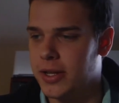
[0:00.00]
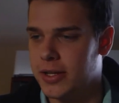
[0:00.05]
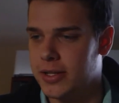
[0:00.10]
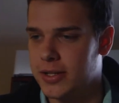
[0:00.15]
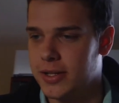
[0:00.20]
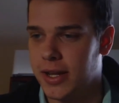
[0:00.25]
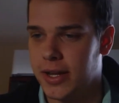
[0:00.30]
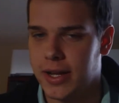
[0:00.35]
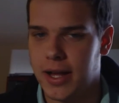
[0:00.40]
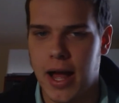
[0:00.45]

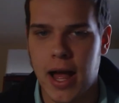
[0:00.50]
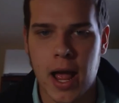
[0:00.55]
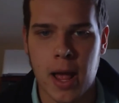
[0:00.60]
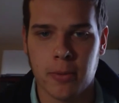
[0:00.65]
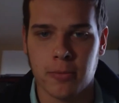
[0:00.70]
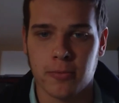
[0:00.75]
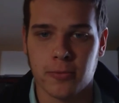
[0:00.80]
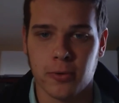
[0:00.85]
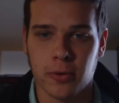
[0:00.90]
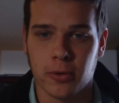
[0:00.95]
If you're in
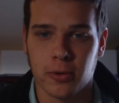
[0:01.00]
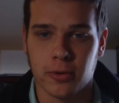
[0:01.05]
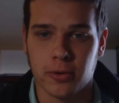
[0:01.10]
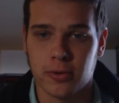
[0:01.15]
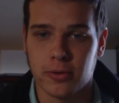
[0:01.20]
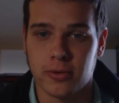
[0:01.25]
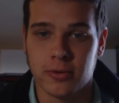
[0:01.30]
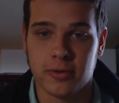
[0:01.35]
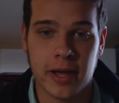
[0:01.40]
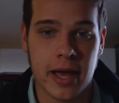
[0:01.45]
this like I
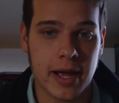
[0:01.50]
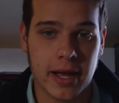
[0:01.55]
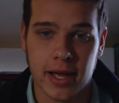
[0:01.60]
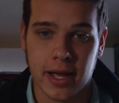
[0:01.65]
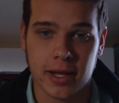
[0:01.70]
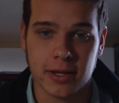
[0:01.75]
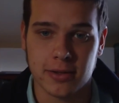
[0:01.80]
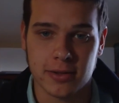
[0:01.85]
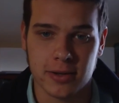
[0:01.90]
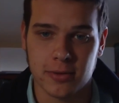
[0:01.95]
am for
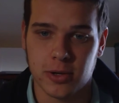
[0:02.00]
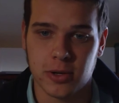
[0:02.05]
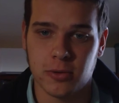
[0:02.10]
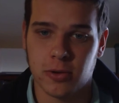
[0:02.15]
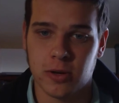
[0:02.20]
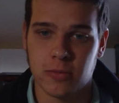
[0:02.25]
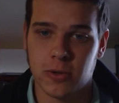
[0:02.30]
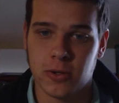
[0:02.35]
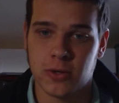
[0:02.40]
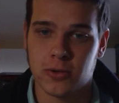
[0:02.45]

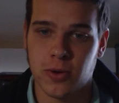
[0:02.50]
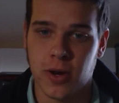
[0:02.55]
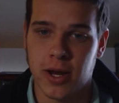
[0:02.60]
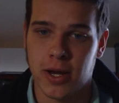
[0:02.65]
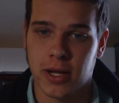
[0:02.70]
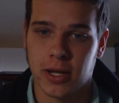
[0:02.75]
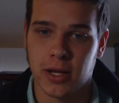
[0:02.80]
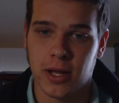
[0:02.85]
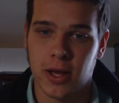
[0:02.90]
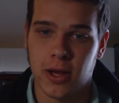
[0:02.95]
decades and you
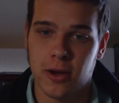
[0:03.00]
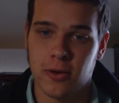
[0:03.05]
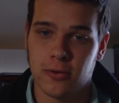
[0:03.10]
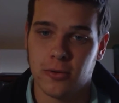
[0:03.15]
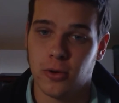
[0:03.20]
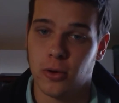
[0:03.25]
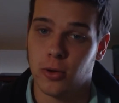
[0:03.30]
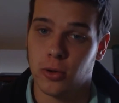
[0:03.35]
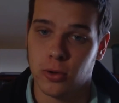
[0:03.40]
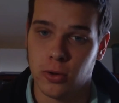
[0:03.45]
want to be
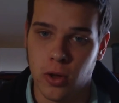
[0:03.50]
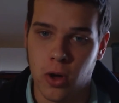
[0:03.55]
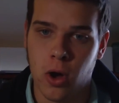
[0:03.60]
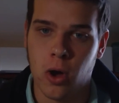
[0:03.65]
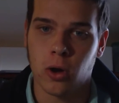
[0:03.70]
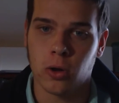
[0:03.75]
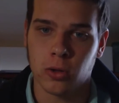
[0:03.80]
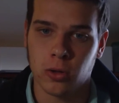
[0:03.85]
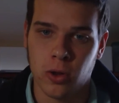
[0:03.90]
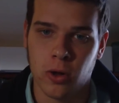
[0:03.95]
training
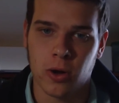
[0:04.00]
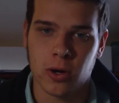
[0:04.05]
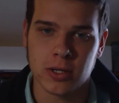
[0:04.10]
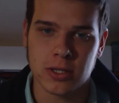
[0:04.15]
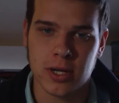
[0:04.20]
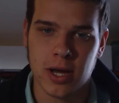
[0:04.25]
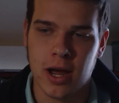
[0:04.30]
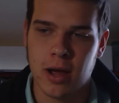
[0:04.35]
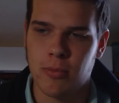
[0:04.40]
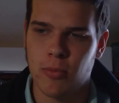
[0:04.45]
for a
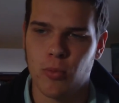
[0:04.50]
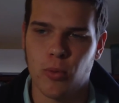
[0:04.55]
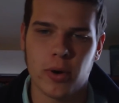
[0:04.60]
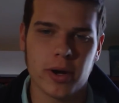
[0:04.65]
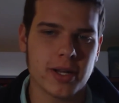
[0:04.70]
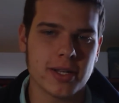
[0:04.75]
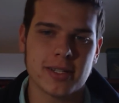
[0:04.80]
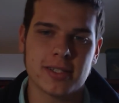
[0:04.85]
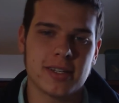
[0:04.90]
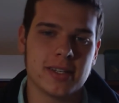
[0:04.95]
long, long
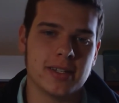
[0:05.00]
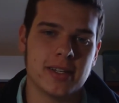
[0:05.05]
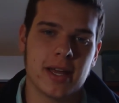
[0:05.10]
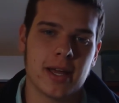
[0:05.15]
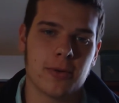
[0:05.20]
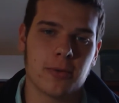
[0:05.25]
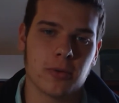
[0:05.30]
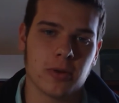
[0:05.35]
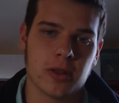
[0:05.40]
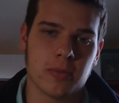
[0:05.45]
time,
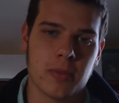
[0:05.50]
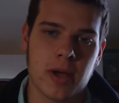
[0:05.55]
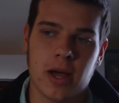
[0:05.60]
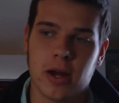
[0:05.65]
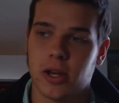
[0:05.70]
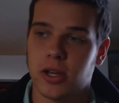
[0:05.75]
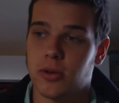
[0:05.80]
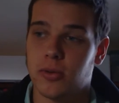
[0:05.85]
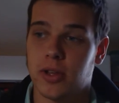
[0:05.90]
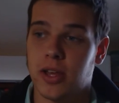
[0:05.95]
what does
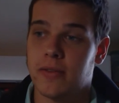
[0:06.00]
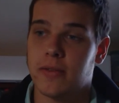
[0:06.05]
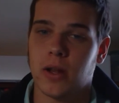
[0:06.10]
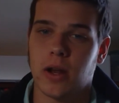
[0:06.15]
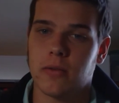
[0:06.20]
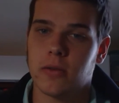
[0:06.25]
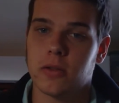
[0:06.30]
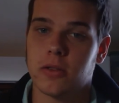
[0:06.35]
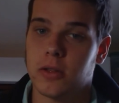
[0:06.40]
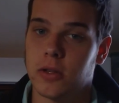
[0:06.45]
today really
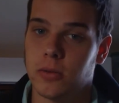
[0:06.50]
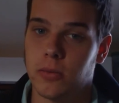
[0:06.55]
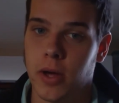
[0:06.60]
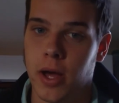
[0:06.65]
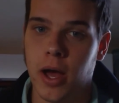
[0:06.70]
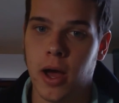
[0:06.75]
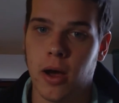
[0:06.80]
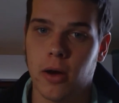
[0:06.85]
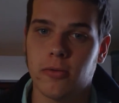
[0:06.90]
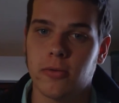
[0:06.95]
matter? You give it
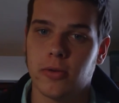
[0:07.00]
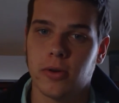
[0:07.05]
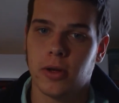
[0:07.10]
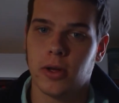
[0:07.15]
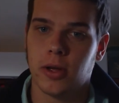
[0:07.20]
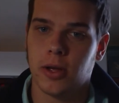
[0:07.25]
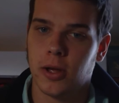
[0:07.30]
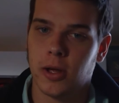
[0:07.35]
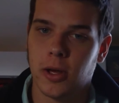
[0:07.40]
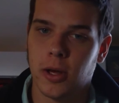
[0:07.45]
everything you
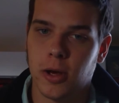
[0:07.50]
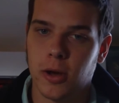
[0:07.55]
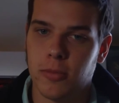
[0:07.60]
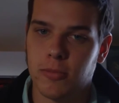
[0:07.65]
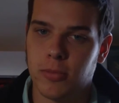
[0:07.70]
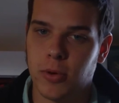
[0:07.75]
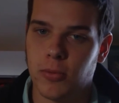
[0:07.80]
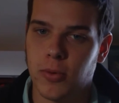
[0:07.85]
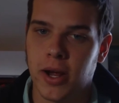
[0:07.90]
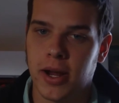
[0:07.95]
have,
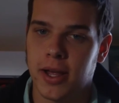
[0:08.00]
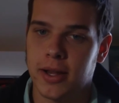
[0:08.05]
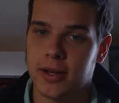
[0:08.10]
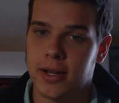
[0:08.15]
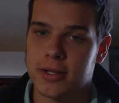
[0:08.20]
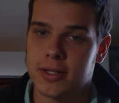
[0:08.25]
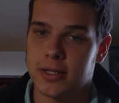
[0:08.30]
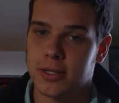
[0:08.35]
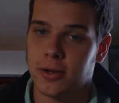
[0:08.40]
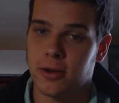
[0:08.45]

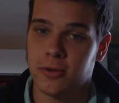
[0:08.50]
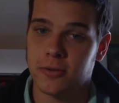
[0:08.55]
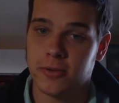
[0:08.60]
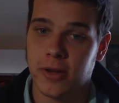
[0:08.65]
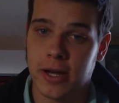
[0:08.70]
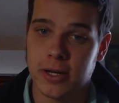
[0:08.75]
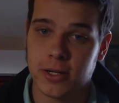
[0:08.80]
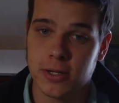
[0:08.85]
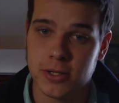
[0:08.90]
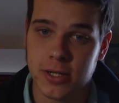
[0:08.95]
but
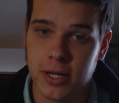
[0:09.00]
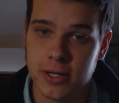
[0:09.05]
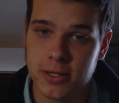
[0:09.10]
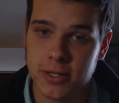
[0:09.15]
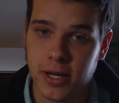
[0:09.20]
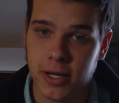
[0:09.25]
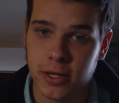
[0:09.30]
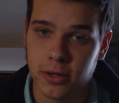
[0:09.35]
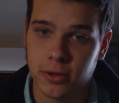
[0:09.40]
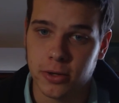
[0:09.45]
recognize that there are
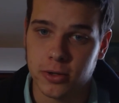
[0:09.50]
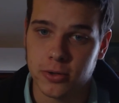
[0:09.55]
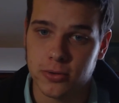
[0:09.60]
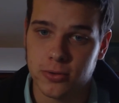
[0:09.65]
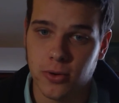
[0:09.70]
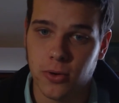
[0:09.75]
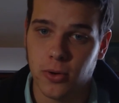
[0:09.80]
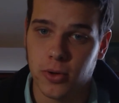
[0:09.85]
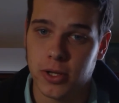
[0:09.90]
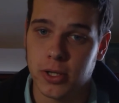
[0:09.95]
factors
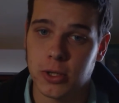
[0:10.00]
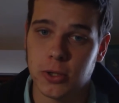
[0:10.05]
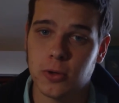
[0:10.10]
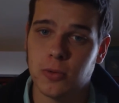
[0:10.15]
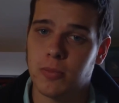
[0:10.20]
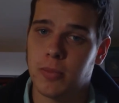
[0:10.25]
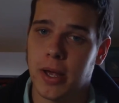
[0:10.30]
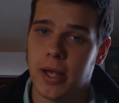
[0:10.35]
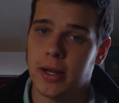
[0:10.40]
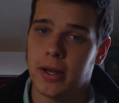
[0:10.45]
outside of your
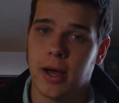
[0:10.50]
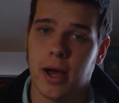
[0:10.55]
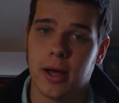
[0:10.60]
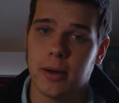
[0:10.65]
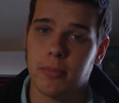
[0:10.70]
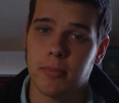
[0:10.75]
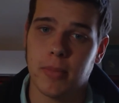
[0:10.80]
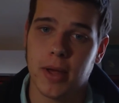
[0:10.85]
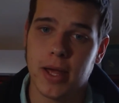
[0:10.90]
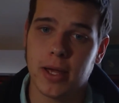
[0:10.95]
control and
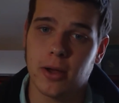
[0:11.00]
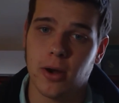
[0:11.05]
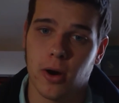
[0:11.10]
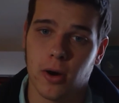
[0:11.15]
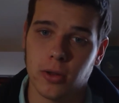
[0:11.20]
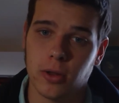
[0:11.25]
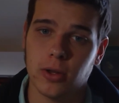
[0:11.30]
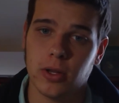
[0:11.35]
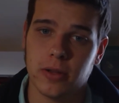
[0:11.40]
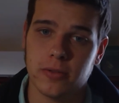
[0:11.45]
you may
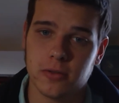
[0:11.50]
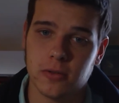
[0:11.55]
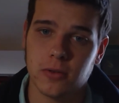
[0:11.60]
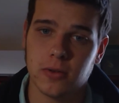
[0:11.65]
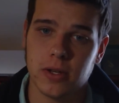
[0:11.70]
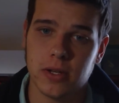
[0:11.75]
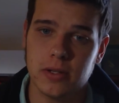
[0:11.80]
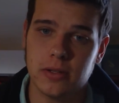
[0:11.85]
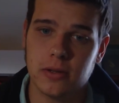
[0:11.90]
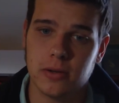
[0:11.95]
not make
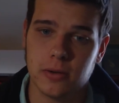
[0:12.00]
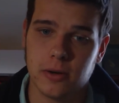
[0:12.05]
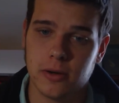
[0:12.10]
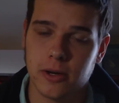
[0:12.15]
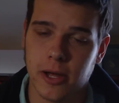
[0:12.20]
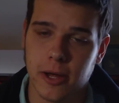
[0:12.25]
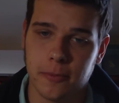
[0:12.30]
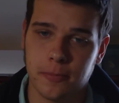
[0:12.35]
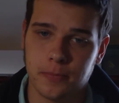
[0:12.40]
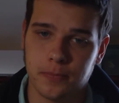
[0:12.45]
all the lifts
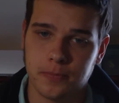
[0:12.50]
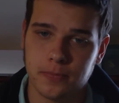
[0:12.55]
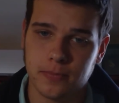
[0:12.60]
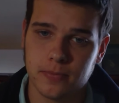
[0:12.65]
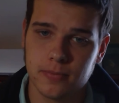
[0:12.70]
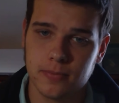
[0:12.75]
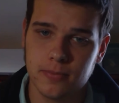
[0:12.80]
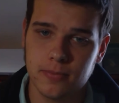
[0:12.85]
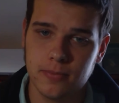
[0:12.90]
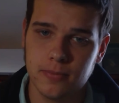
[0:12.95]
you need to
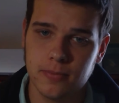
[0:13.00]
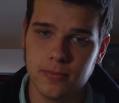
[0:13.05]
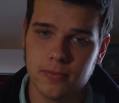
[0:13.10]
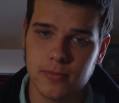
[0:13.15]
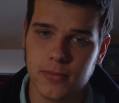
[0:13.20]
today.